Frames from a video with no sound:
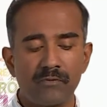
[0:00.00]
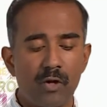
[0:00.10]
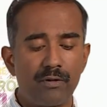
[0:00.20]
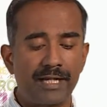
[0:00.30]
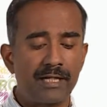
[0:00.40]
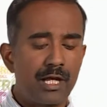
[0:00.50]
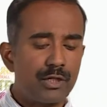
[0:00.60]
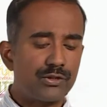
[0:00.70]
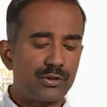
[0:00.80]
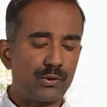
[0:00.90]
All right,
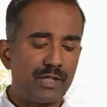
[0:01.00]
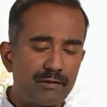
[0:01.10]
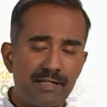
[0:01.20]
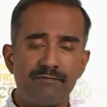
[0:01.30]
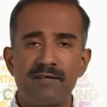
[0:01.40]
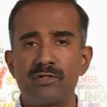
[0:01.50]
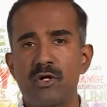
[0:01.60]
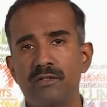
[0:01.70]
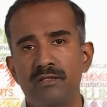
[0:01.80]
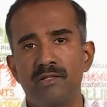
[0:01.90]
so now that we have
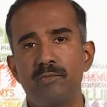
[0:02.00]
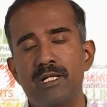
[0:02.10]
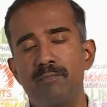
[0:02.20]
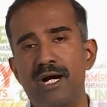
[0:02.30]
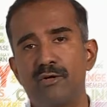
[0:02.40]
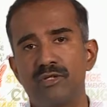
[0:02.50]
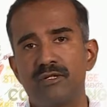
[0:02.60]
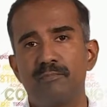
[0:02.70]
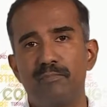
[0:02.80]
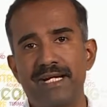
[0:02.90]
talked a little bit about
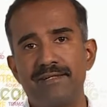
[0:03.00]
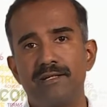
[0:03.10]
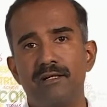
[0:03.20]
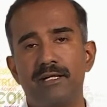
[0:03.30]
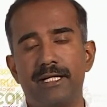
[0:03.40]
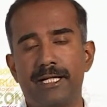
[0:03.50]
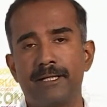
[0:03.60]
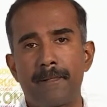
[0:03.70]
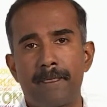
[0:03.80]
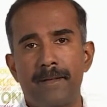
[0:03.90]
blended learning,